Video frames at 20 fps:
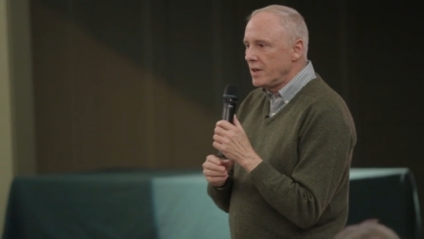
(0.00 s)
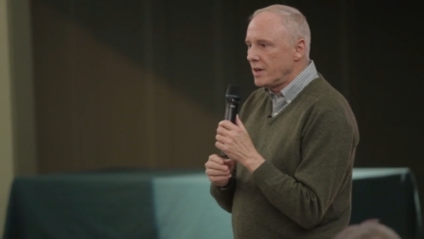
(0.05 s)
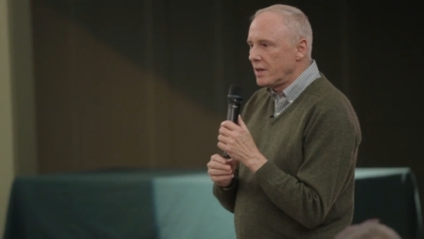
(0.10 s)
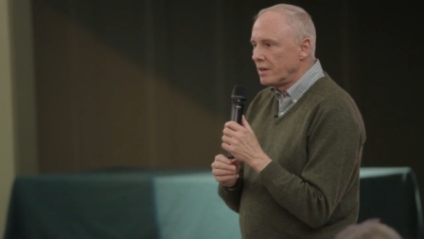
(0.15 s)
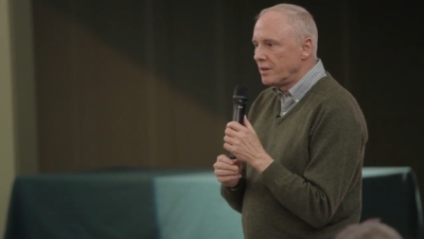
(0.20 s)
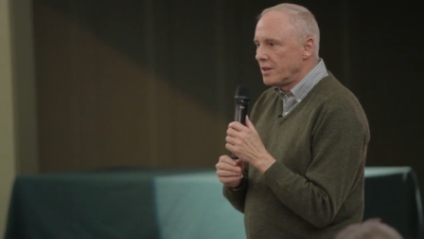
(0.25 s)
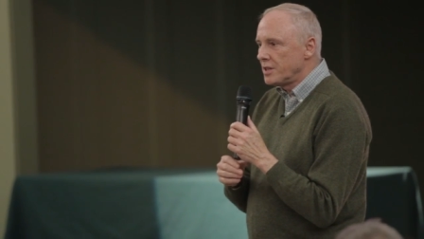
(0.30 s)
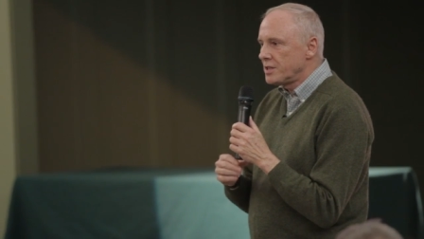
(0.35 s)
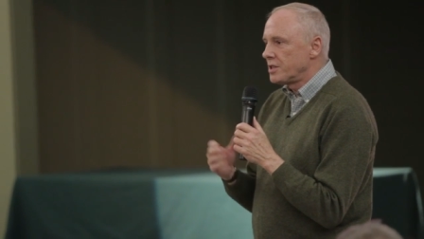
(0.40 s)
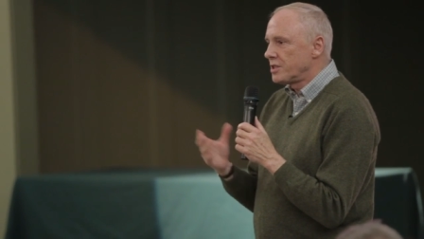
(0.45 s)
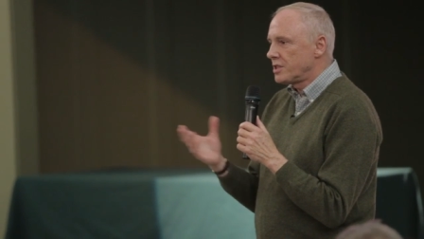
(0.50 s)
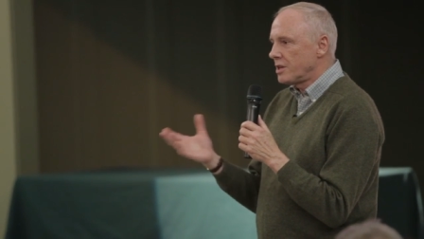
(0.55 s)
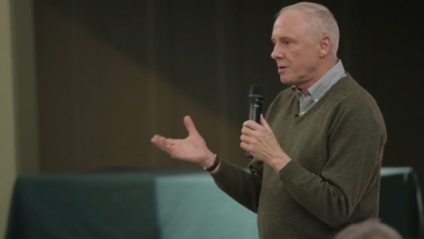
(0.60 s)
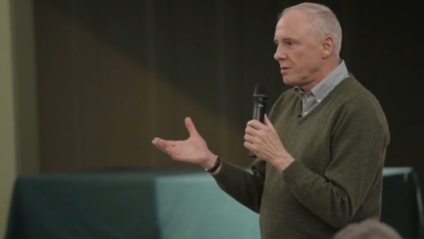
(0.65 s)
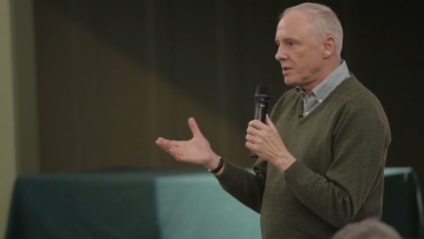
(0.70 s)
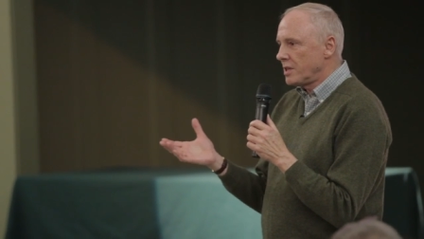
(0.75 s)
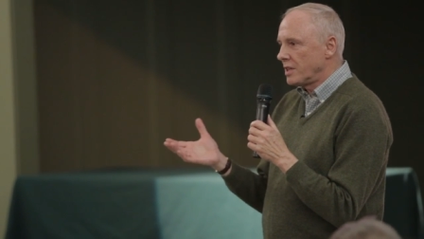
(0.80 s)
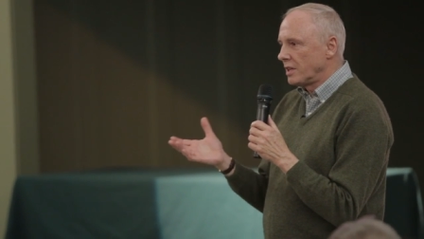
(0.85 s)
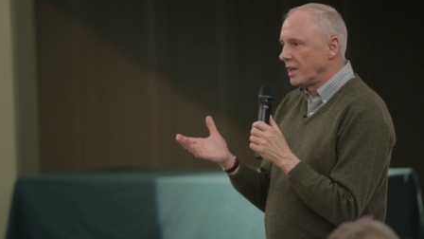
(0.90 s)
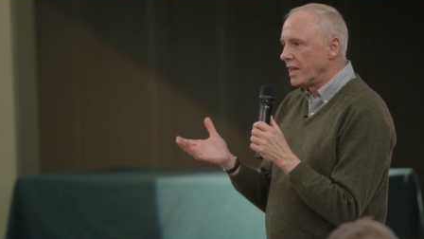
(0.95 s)
And this is
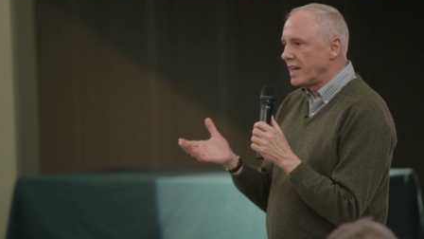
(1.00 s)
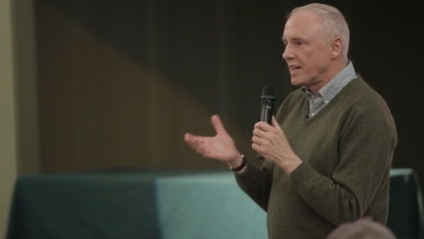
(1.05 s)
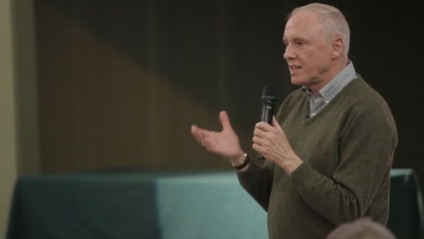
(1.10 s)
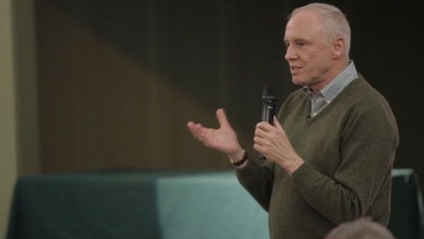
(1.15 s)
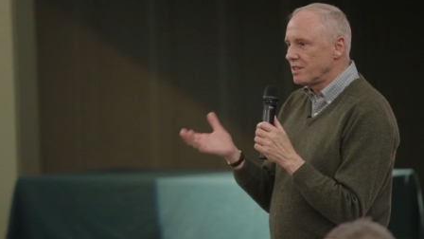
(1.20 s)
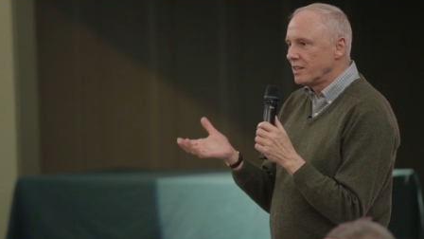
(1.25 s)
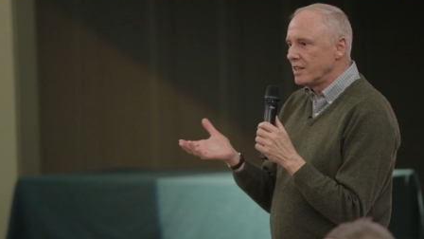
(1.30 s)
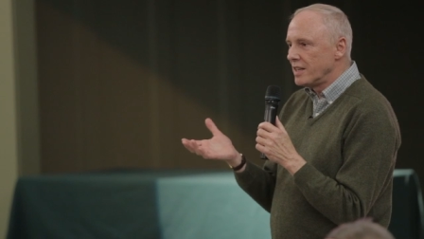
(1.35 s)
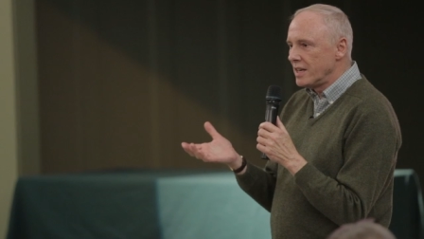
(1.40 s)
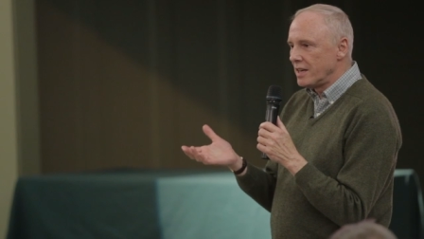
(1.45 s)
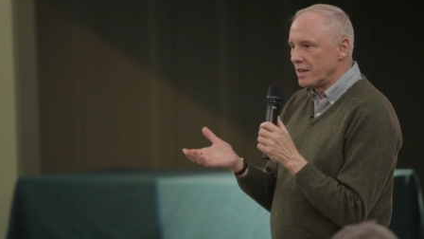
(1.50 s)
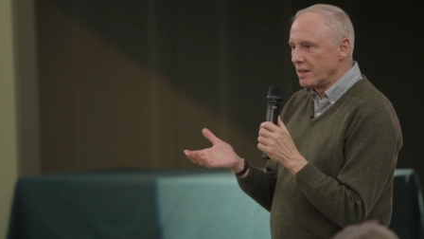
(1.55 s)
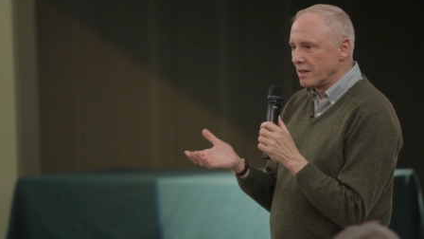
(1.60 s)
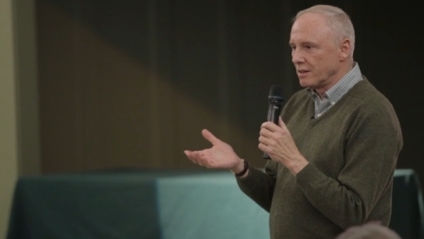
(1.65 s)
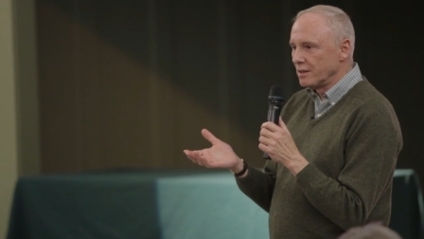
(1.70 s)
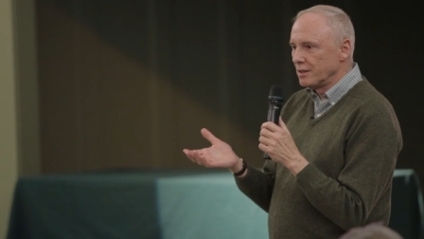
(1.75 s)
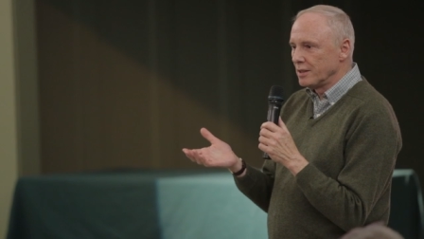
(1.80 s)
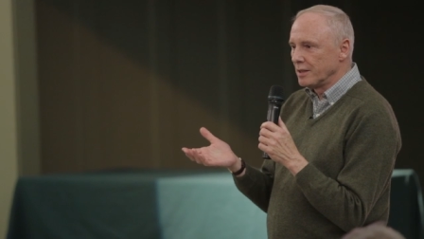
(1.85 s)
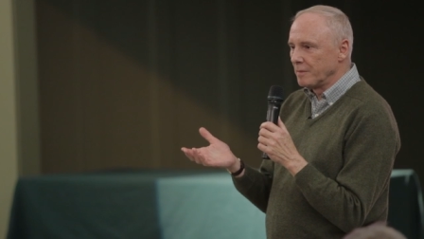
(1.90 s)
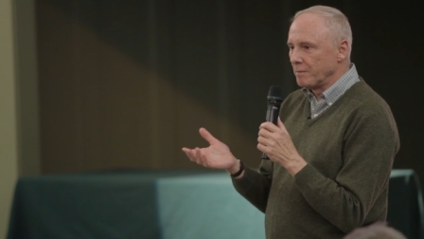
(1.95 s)
something that Lance
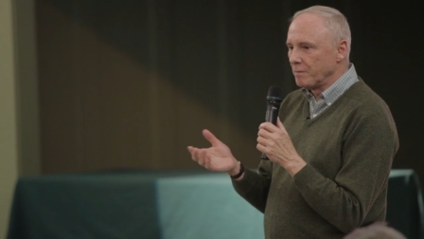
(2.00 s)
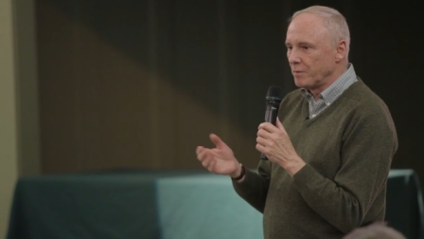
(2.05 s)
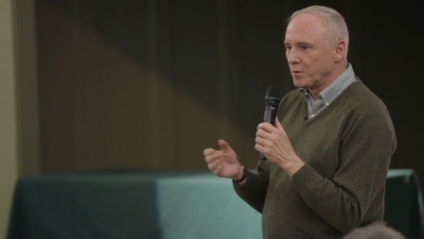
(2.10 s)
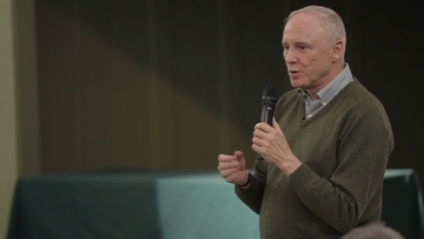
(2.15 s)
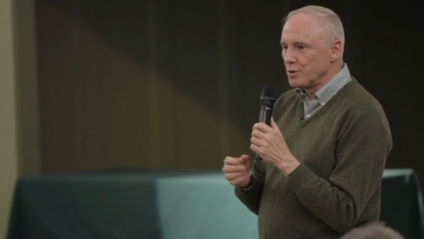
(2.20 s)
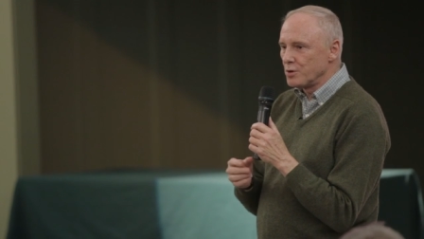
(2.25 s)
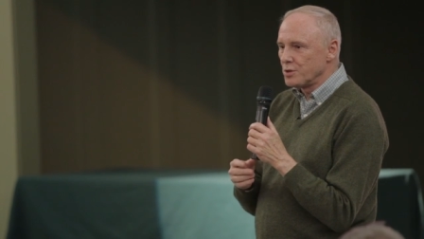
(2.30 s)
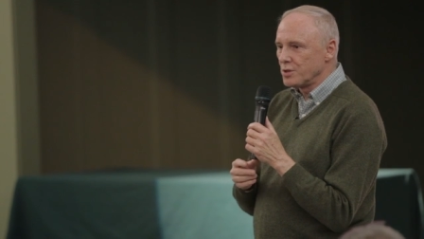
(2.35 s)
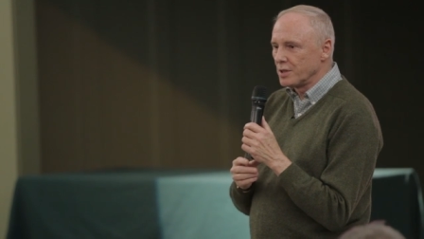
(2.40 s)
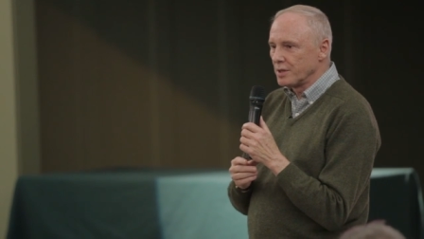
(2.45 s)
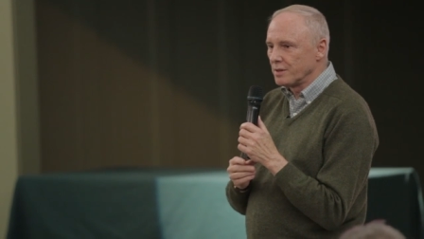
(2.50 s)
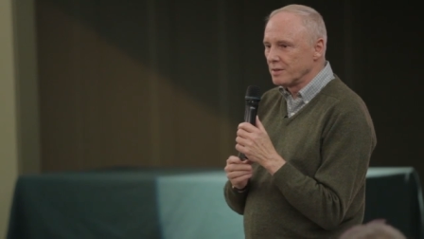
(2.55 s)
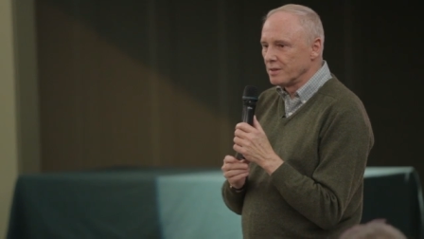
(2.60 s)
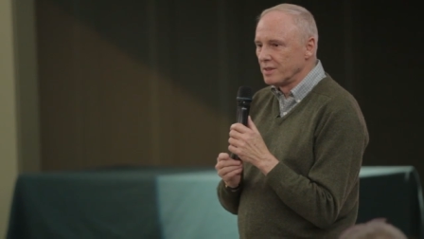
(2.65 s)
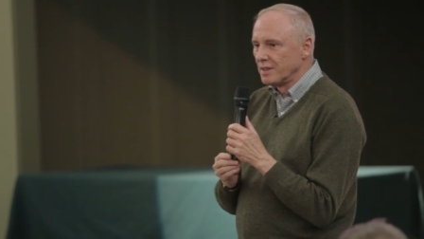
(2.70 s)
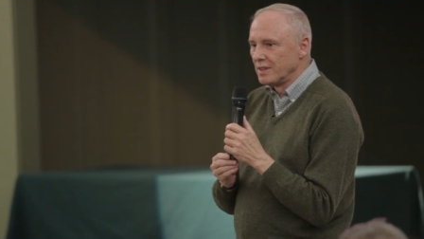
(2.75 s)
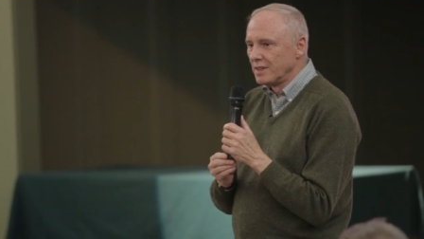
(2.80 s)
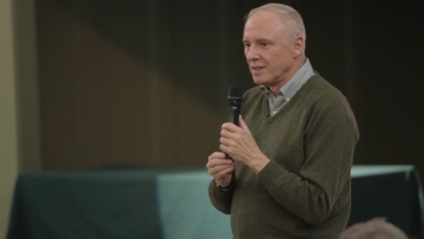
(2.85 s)
Lee, um, who's a